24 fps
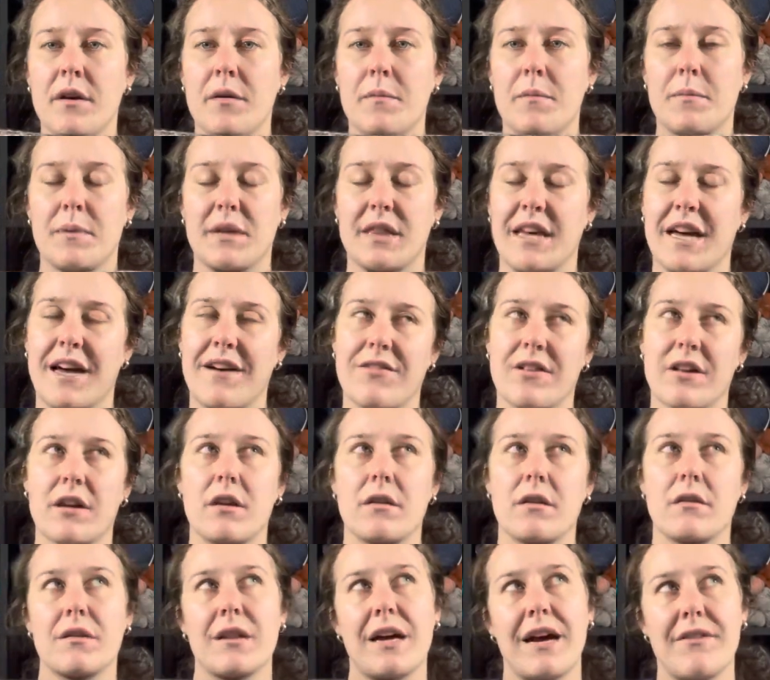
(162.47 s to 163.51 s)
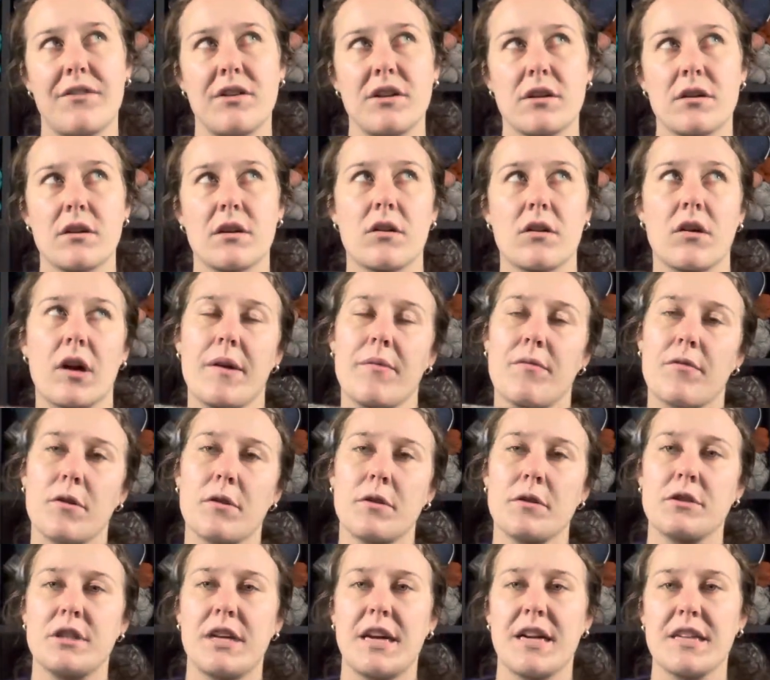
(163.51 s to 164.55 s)
But they have like lavender and grapefruit
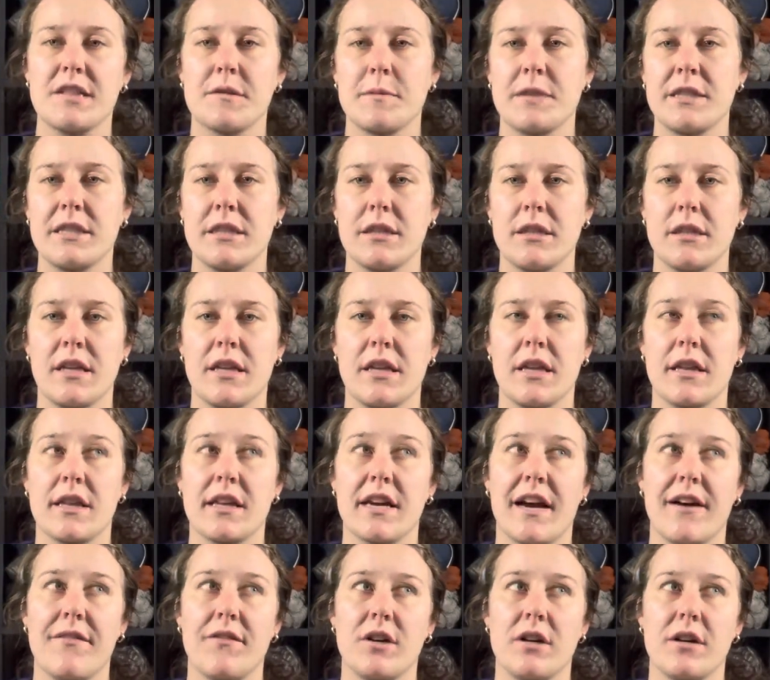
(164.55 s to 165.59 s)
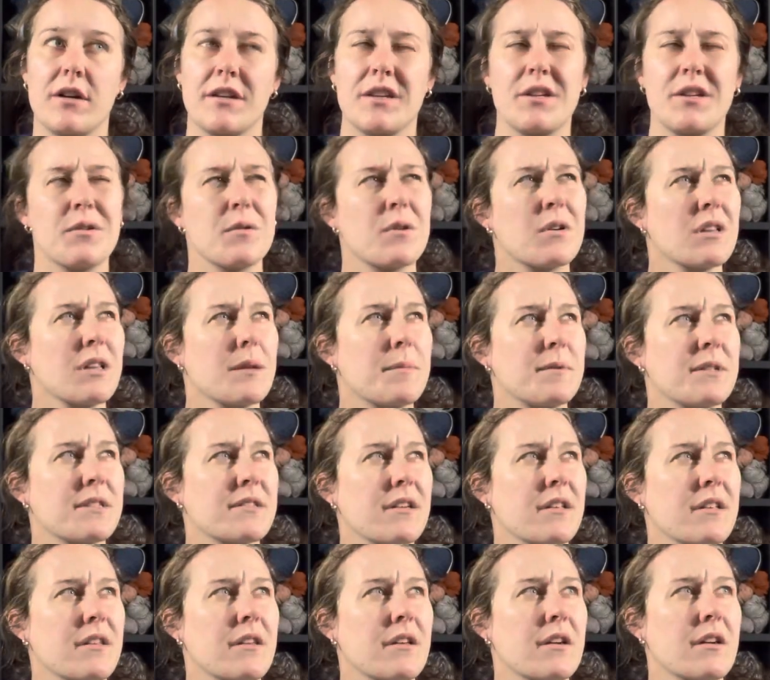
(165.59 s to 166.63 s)
and jasmine, and then they have a eucalyptus,
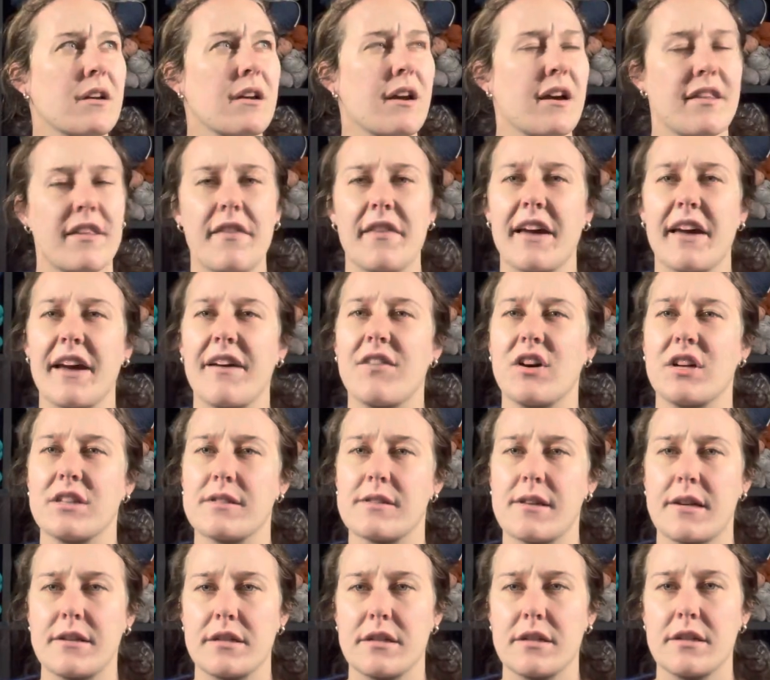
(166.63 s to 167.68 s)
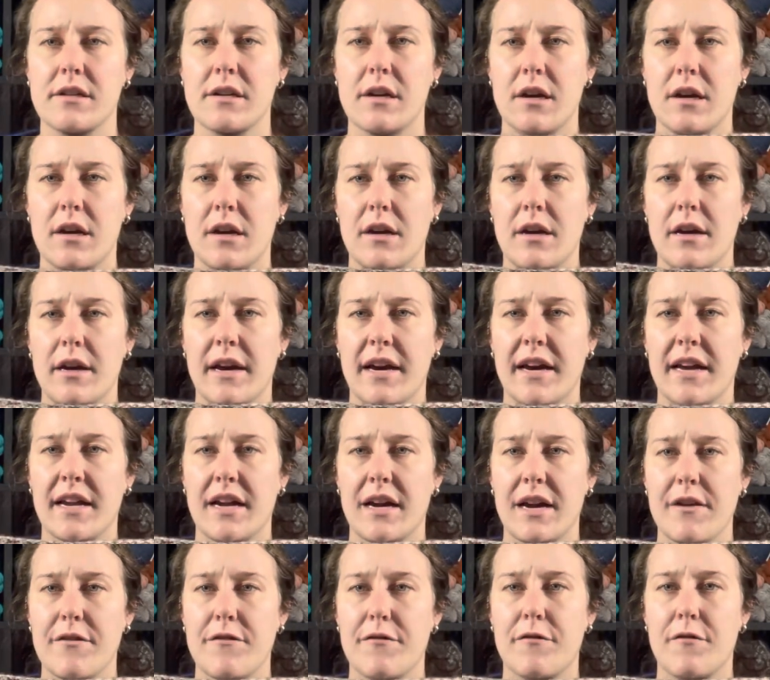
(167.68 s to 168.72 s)
I think, and then they have unscented. And
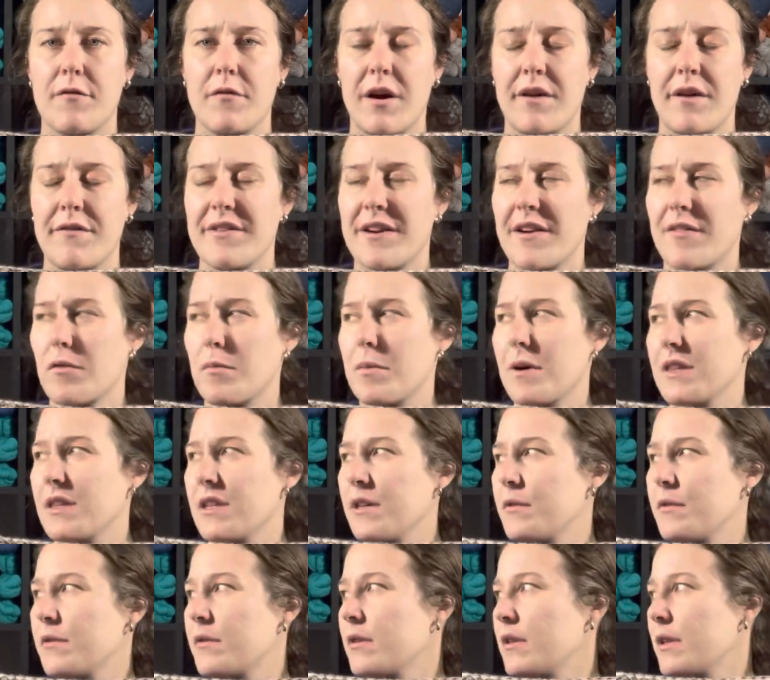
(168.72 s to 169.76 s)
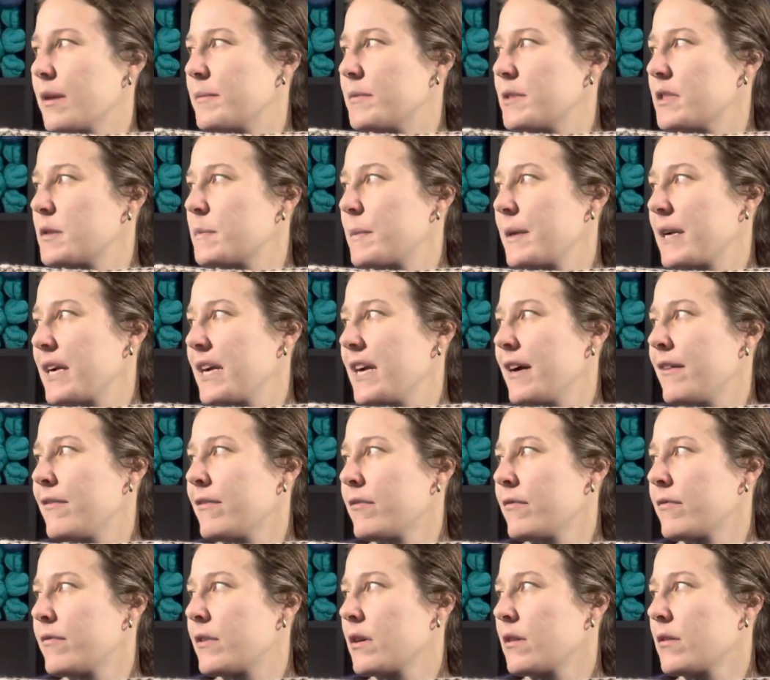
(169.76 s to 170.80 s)
I've never bought the eucalyptus, but I have
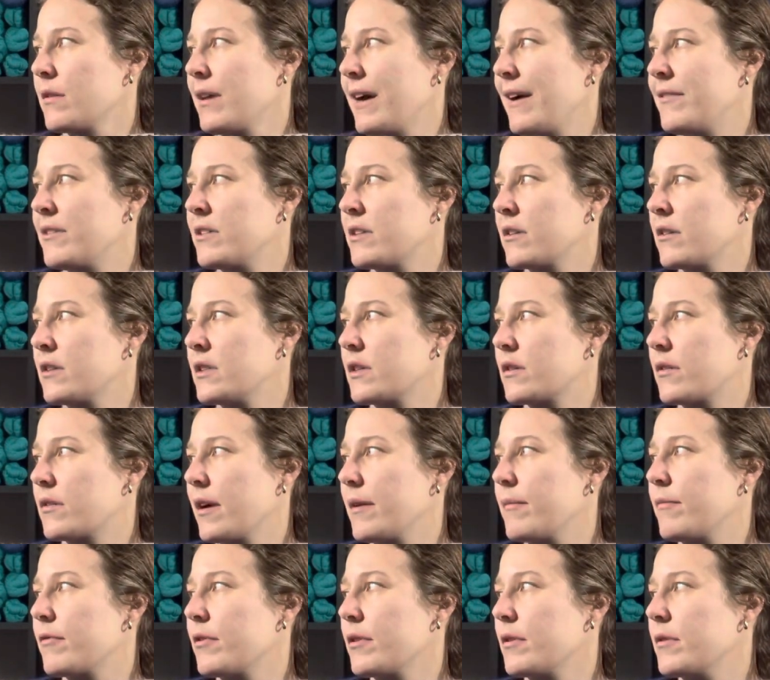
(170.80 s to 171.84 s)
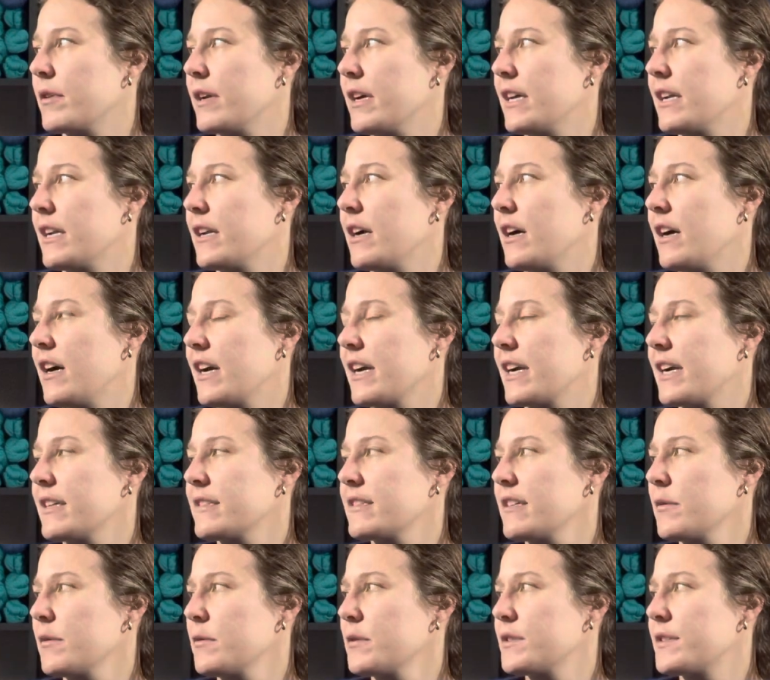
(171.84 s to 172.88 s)
the lavender and the grapefruit. And I
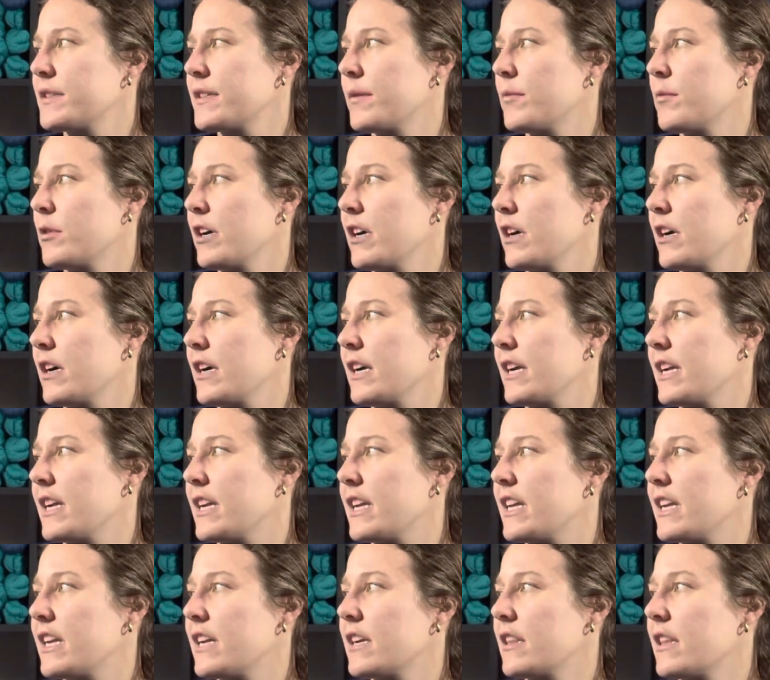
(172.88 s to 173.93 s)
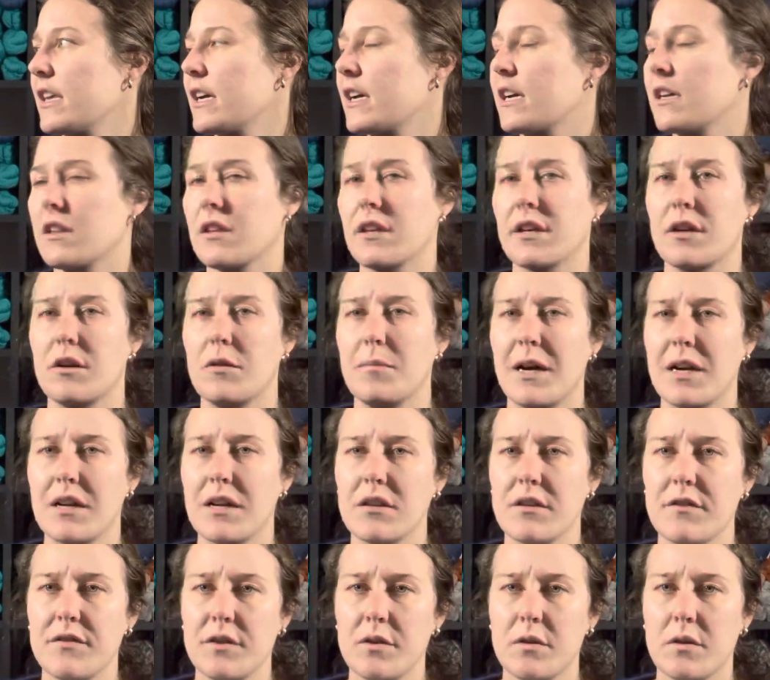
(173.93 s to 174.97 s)
guess I was somewhere and I needed like a little
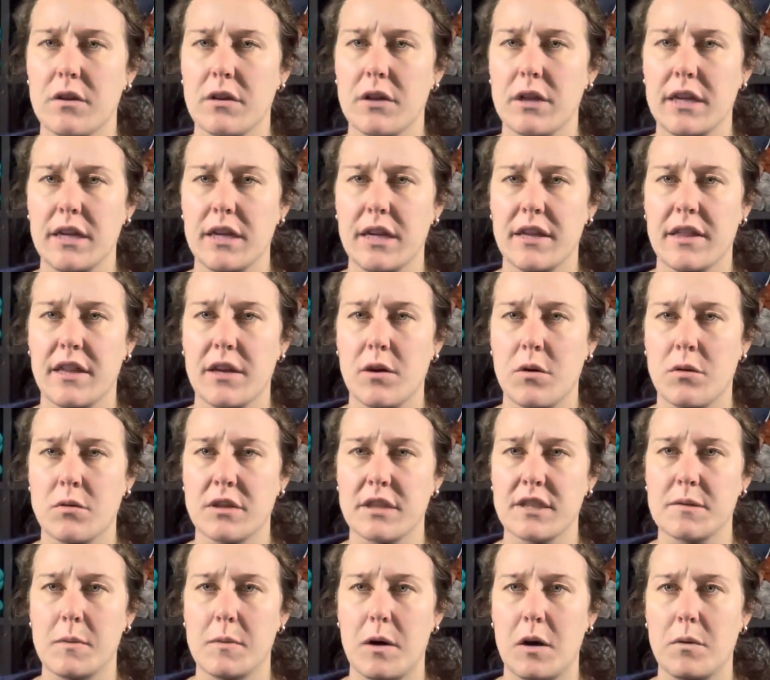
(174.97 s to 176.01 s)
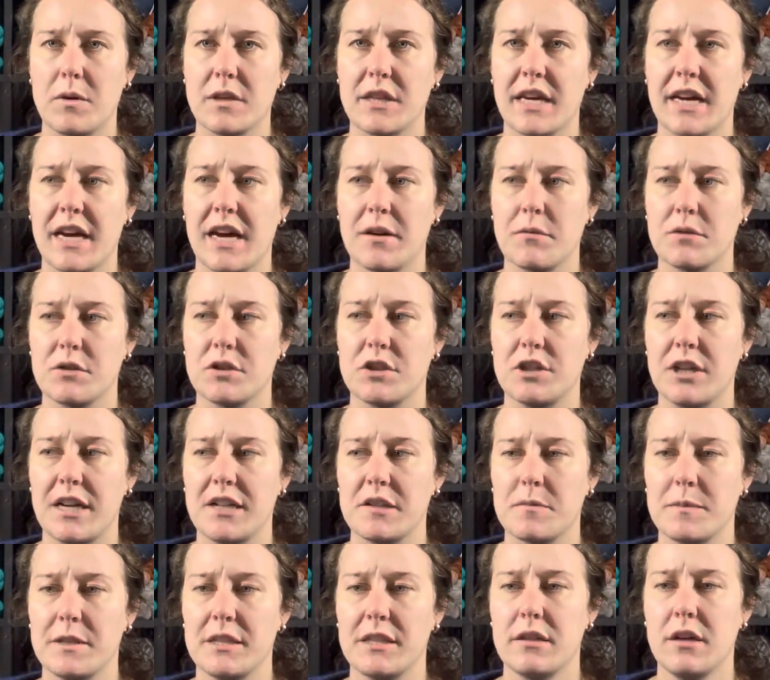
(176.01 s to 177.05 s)
bottle of eucalyptus, and the only small one they had was
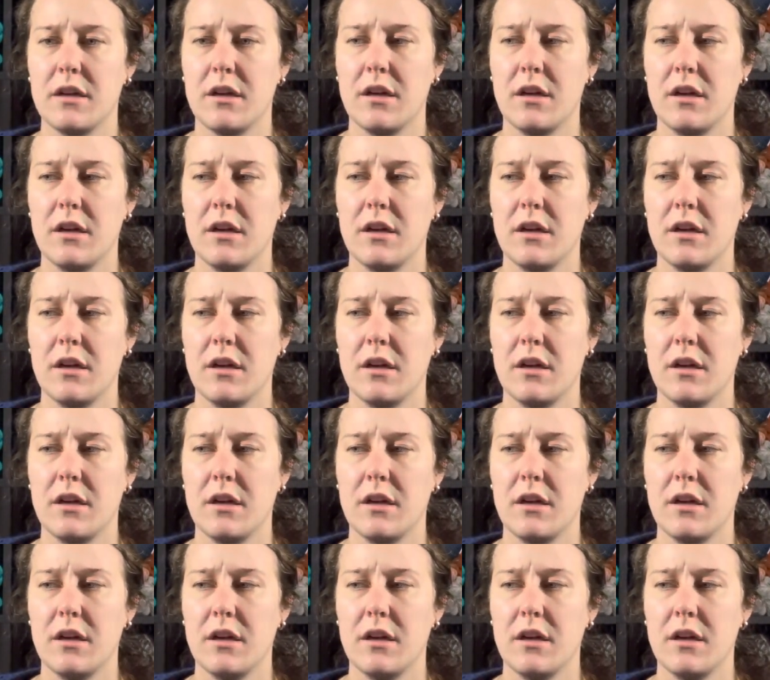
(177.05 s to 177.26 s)
jasmine.